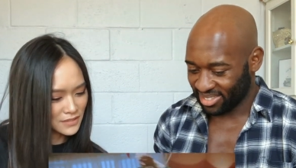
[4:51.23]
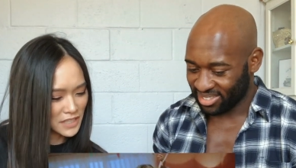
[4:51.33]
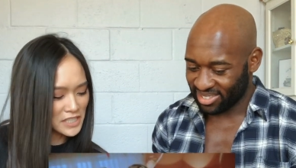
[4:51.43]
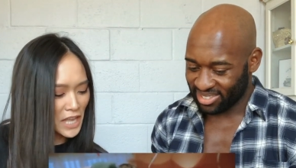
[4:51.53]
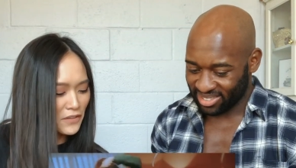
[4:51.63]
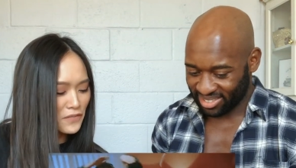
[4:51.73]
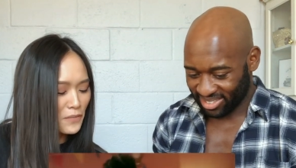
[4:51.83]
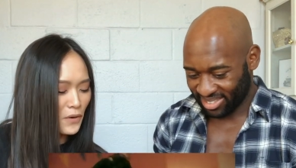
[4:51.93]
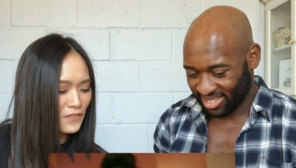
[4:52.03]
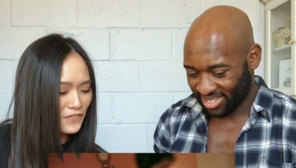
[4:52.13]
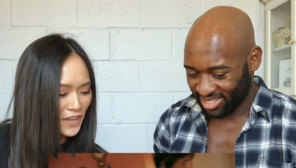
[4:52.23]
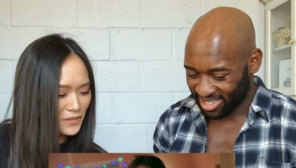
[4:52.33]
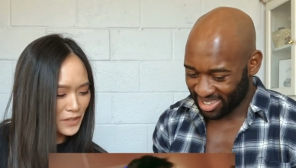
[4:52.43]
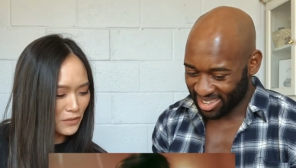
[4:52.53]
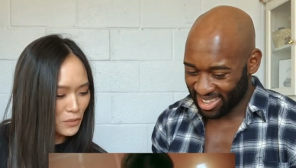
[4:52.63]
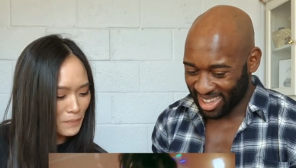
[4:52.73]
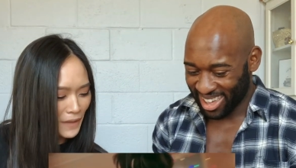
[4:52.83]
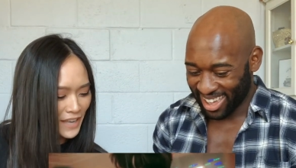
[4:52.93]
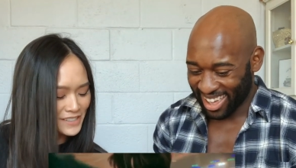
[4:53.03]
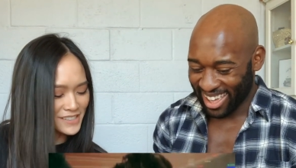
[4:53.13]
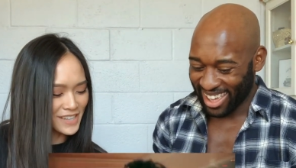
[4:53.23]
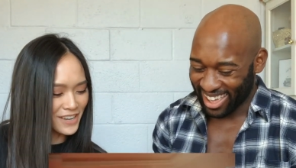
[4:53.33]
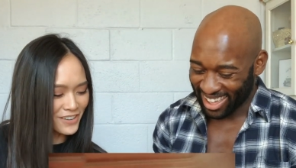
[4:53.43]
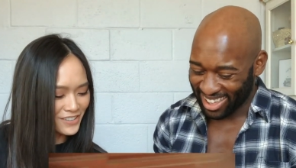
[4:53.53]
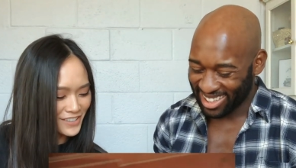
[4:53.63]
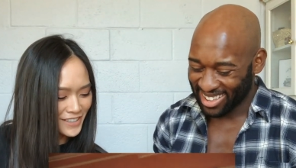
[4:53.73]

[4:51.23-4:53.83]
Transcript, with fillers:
Speaker 1: having hard fun with everyone passed out.